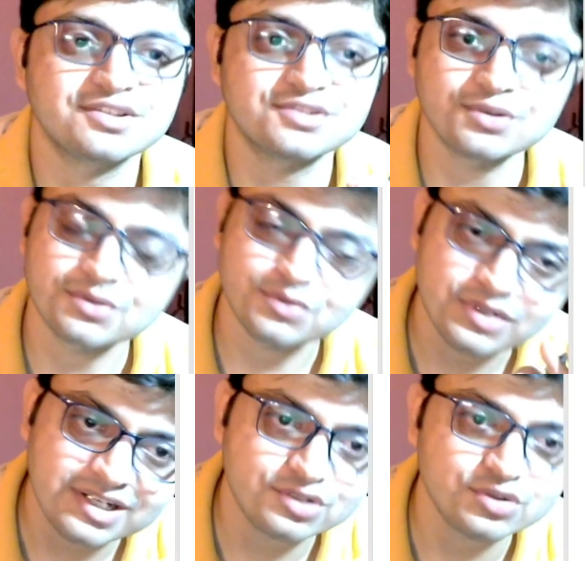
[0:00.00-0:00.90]
So we
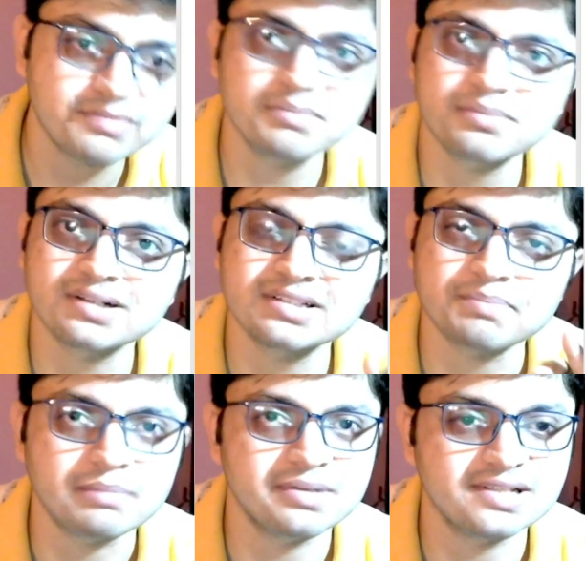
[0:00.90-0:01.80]
need to remember the
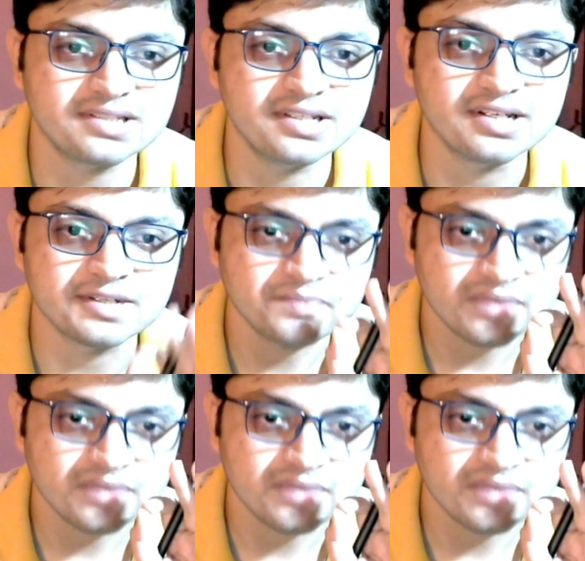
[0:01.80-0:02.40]
publication year.